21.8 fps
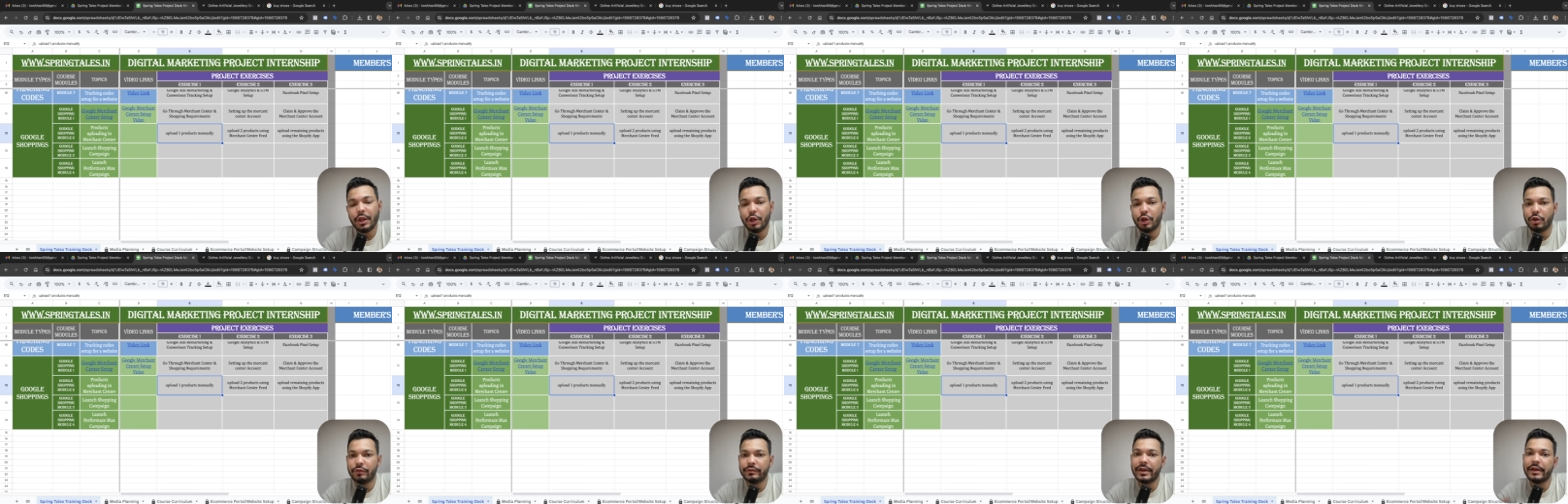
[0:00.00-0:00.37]

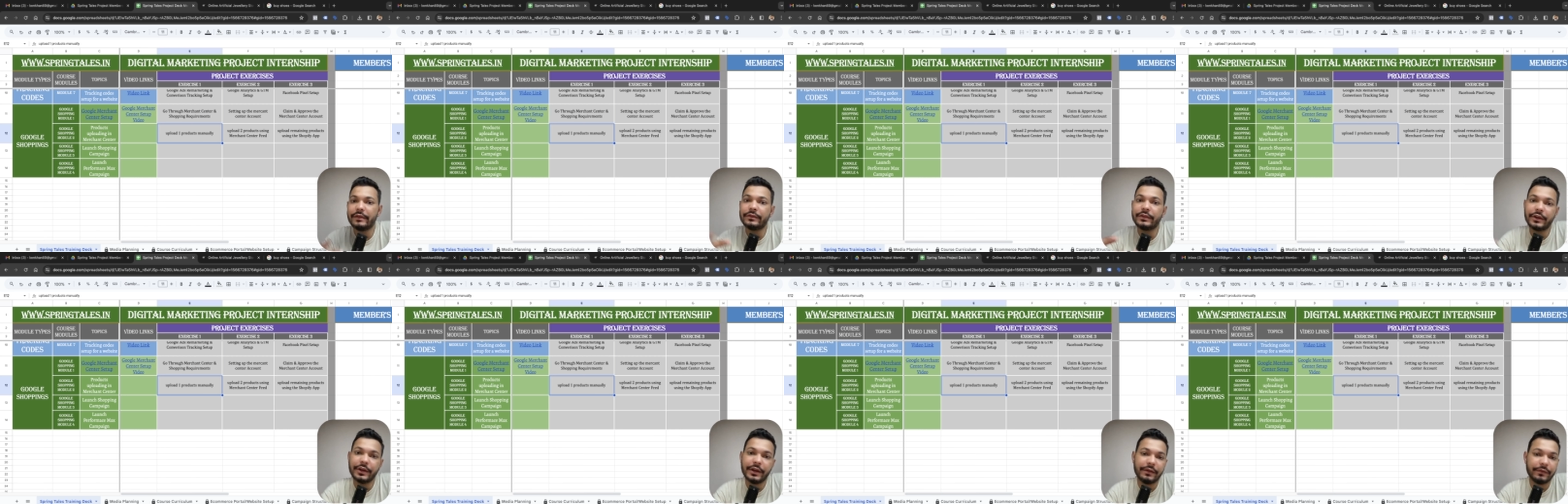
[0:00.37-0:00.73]
Now, we
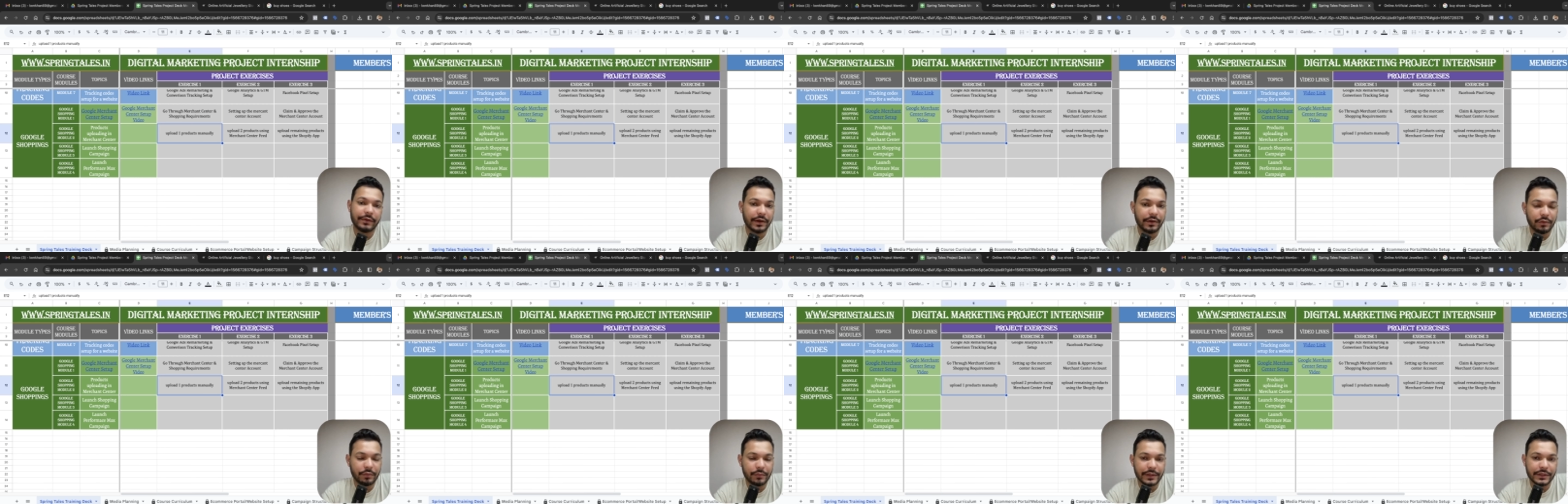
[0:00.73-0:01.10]
have three
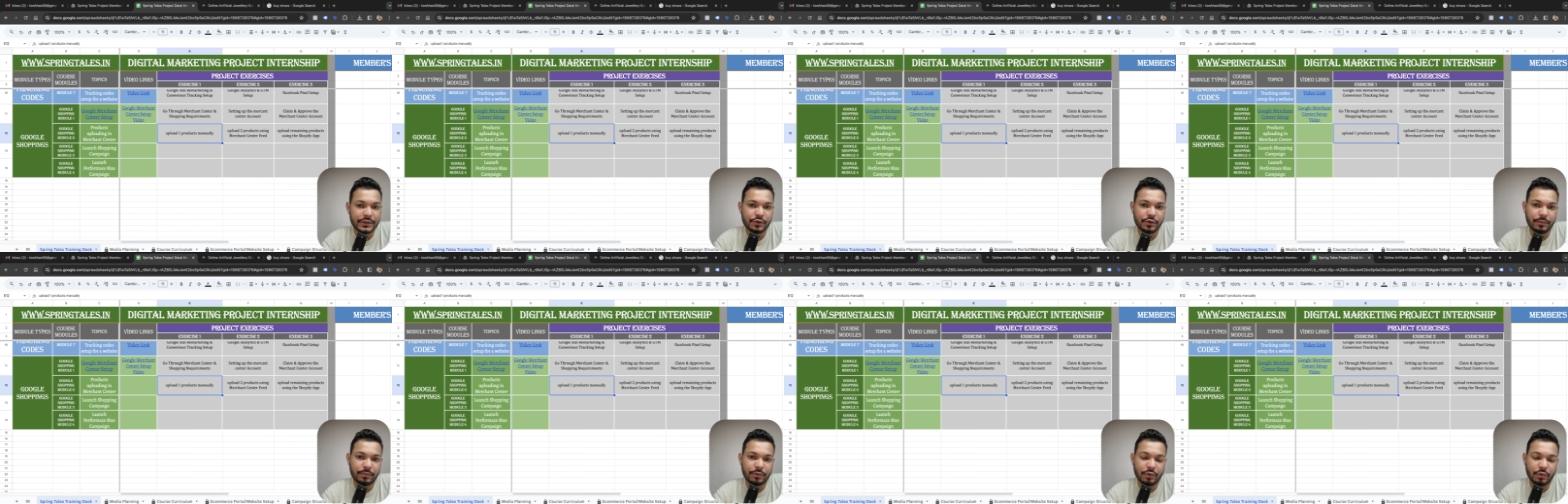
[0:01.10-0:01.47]
different ways
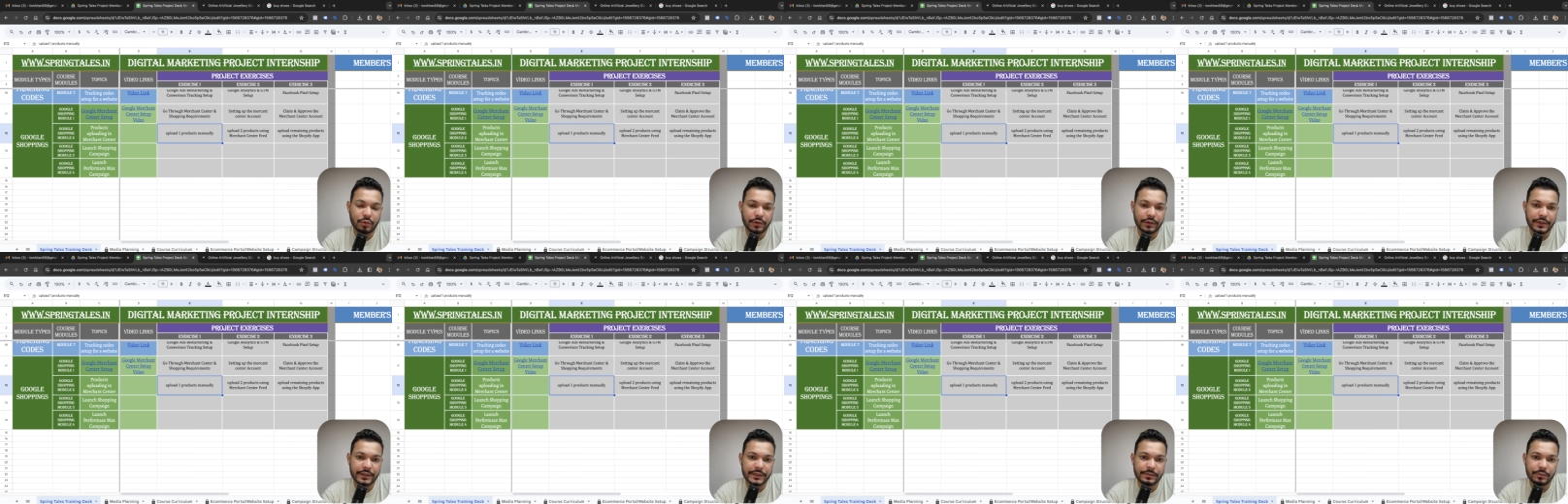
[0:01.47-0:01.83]
to
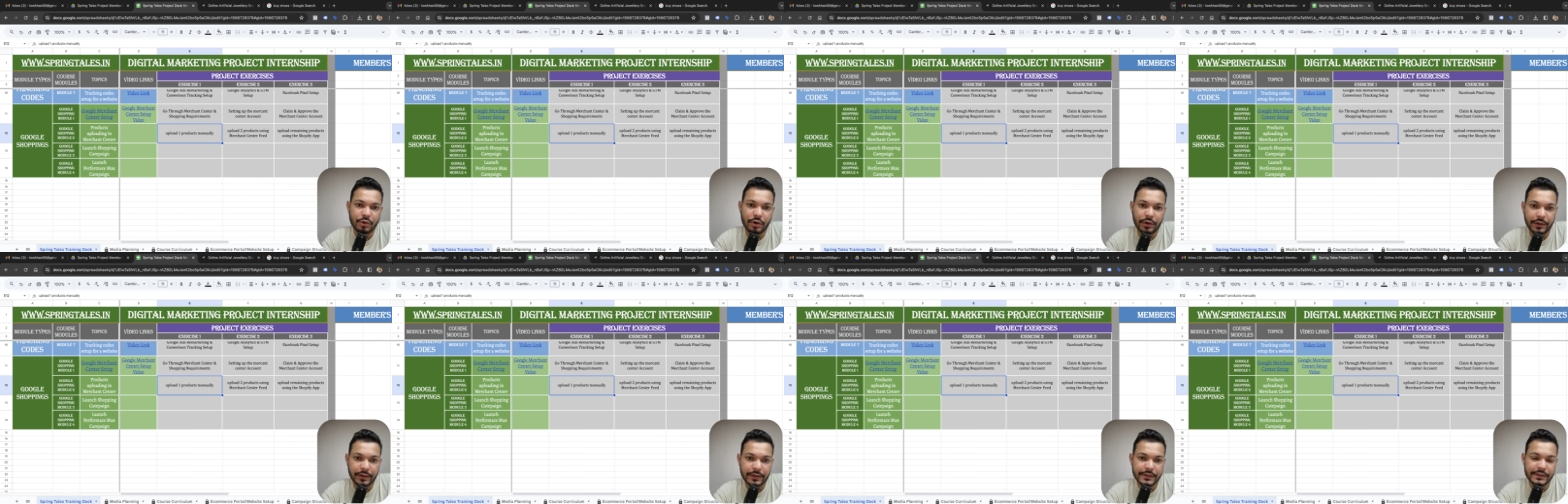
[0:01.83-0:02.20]
upload these
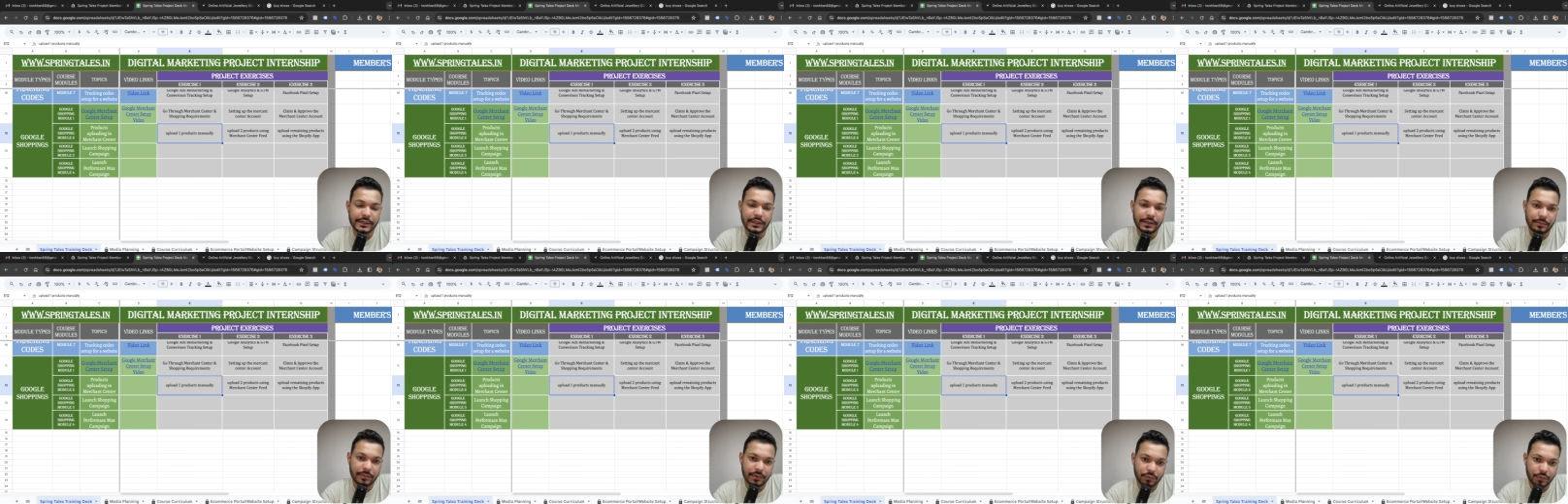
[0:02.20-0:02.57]
products.
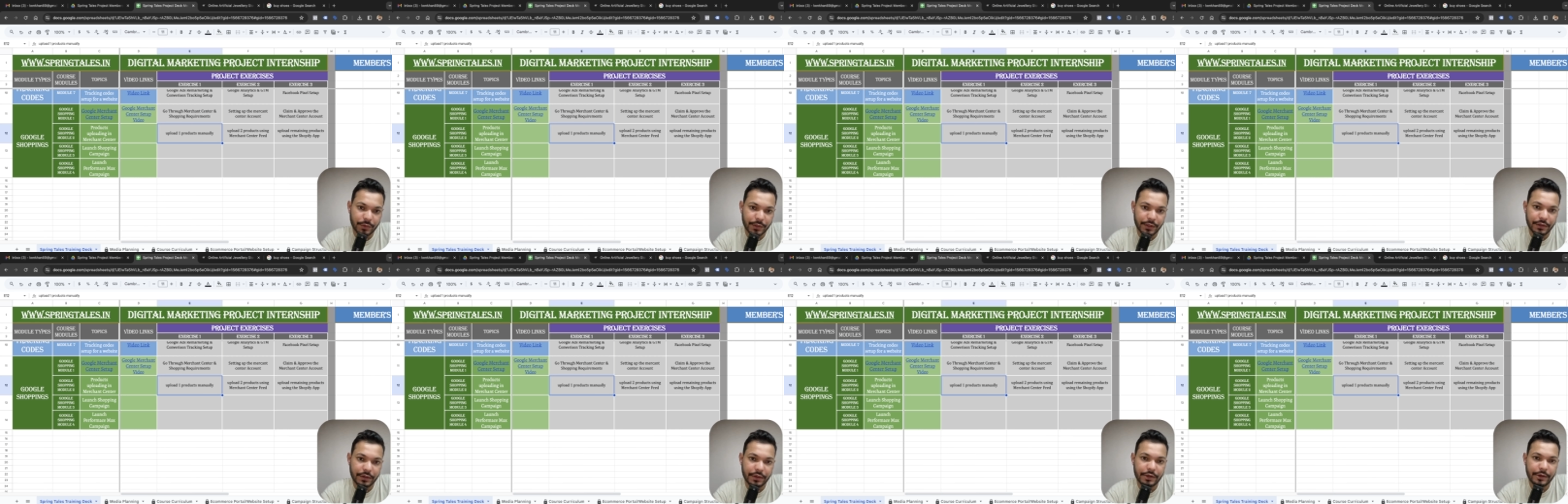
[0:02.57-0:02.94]
Number
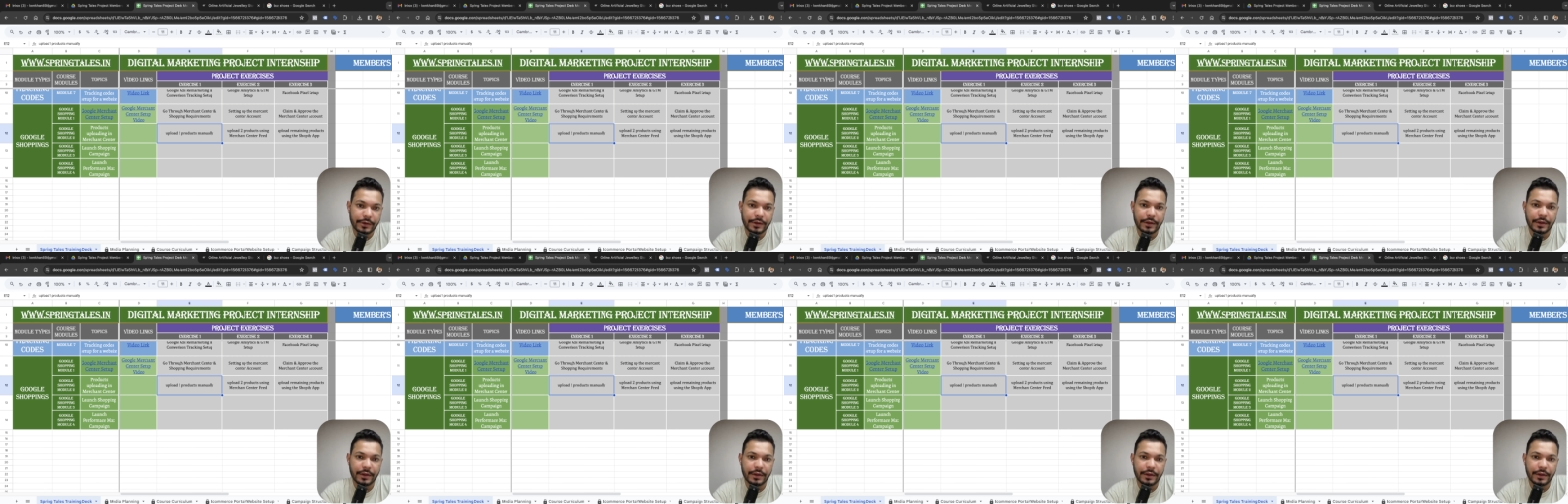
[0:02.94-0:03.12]
one,